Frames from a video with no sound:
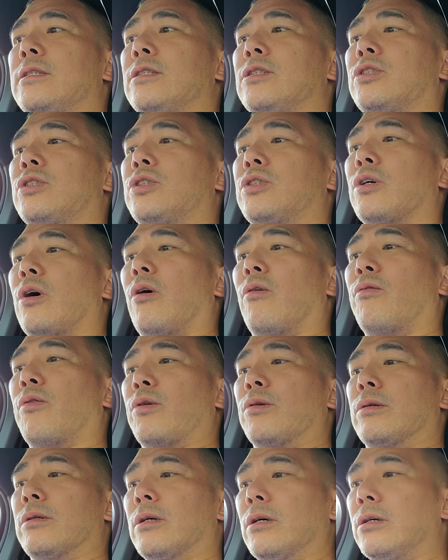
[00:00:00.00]
So
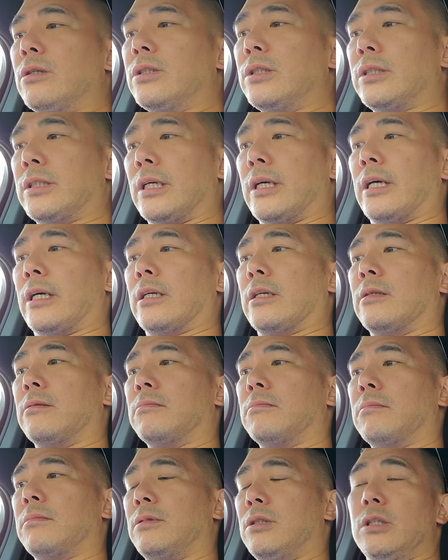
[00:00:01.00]
for nursing,
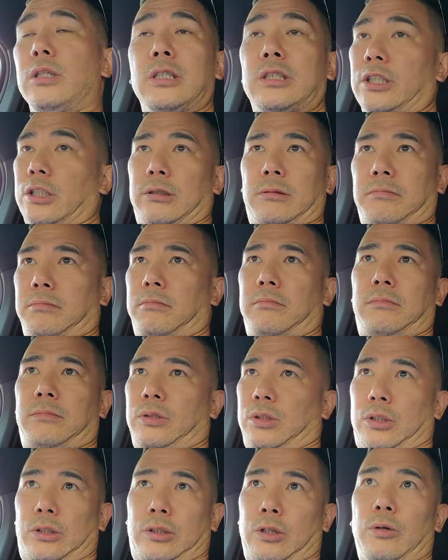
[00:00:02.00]
you could just
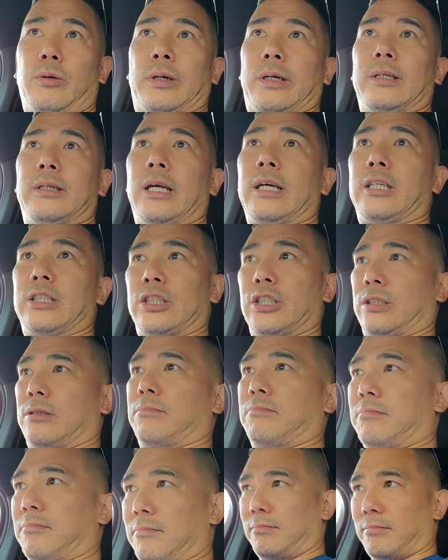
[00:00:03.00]
do it. They could just
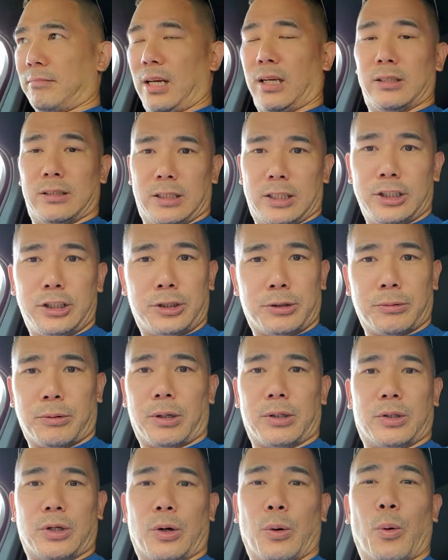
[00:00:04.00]
unleash you
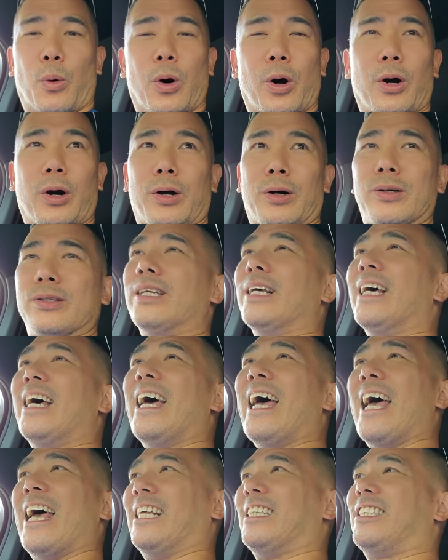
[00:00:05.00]
onto the world
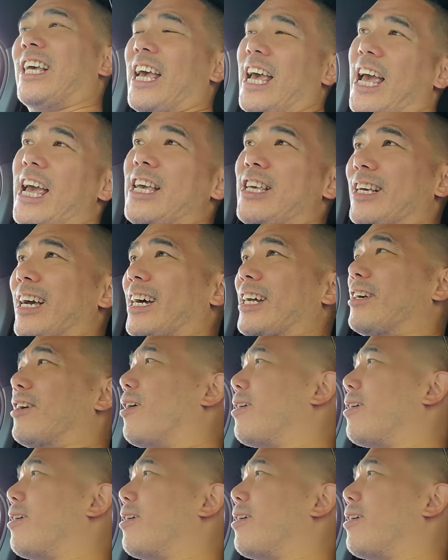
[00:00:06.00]
and say, hey, you got an